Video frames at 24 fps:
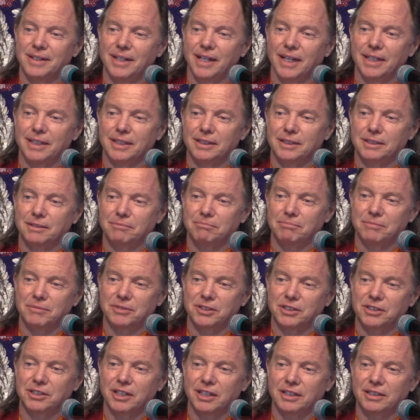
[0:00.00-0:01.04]
and it's
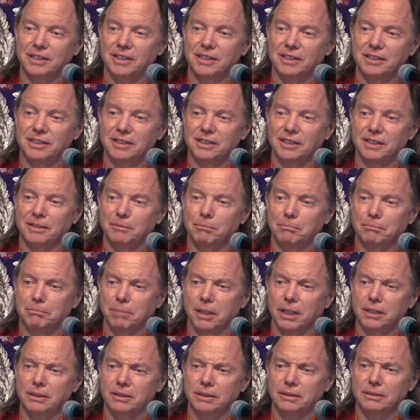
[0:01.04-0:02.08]
stuck in the
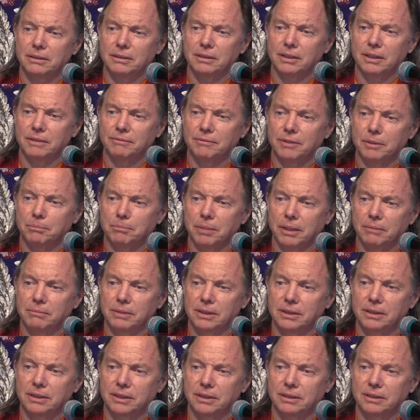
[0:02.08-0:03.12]
bardo of the
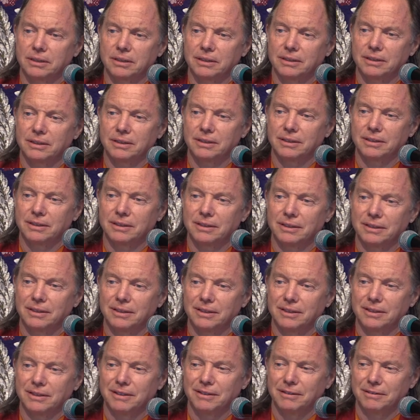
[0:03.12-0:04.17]
publishing
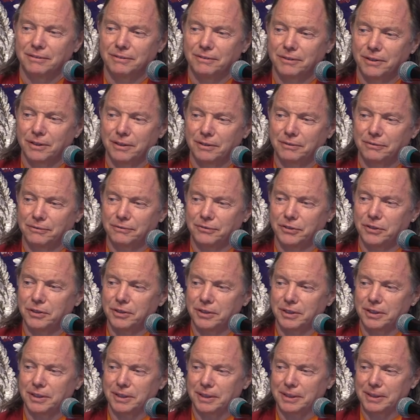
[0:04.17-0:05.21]
for a few
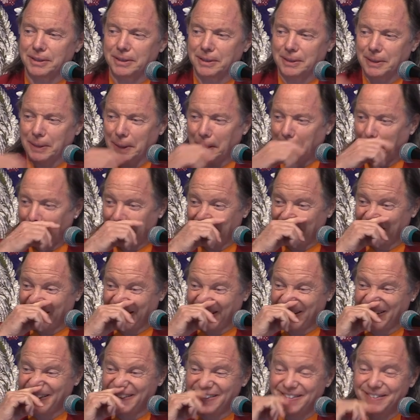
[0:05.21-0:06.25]
years.
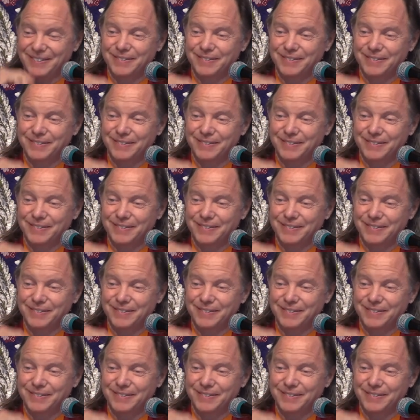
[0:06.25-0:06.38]
Okay.